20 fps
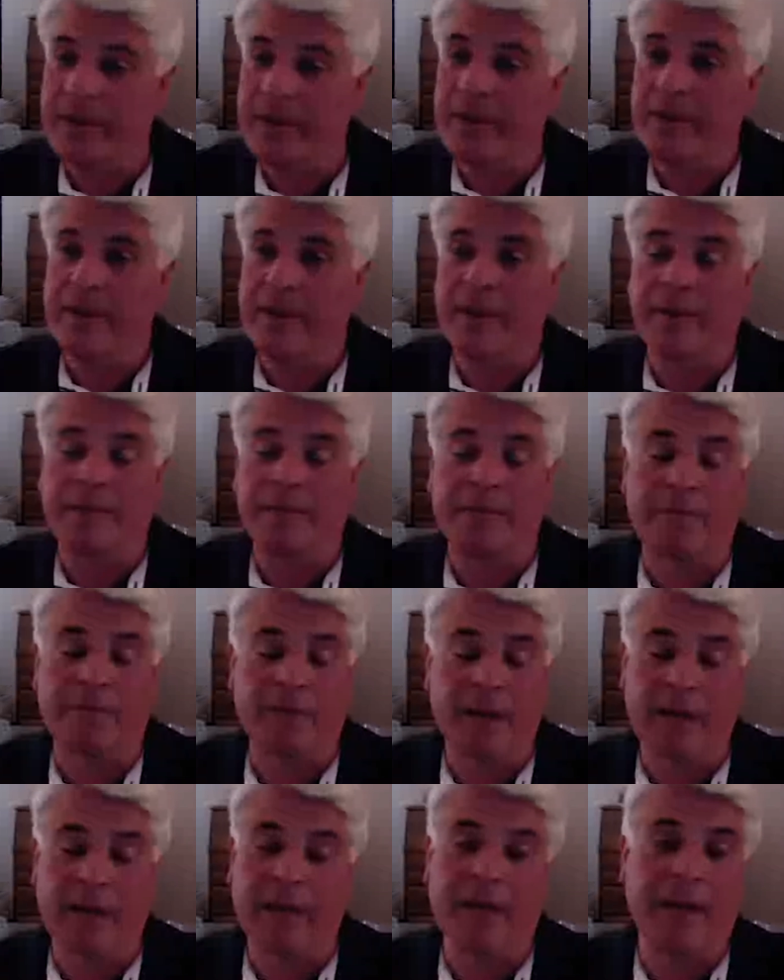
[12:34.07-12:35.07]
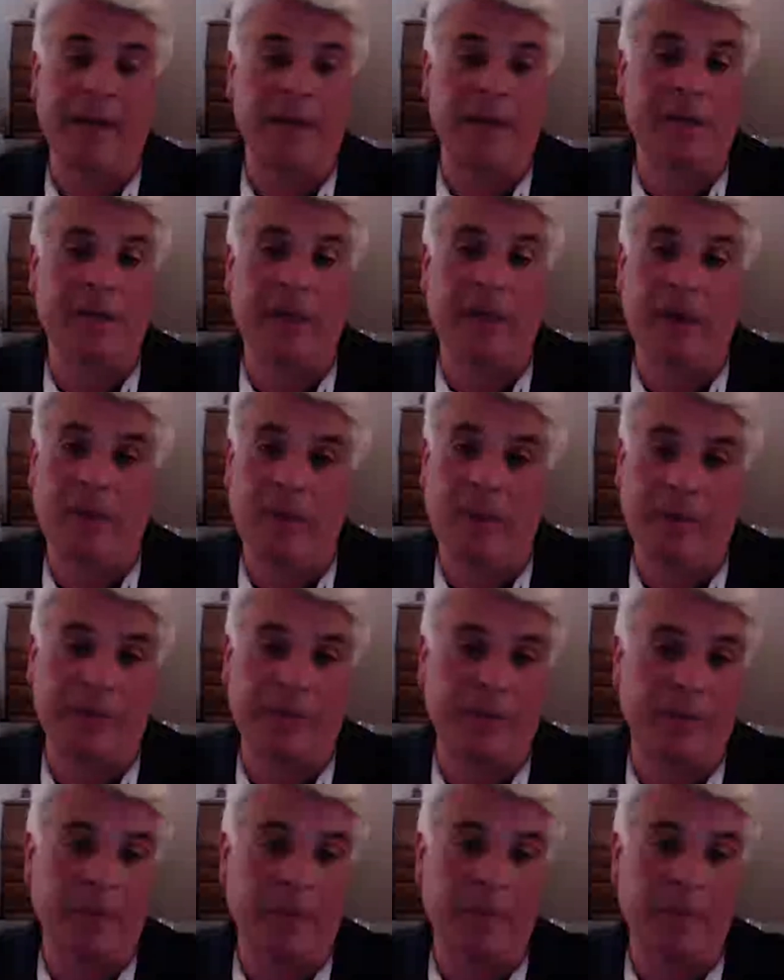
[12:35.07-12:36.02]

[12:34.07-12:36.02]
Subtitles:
really got to stay away from it,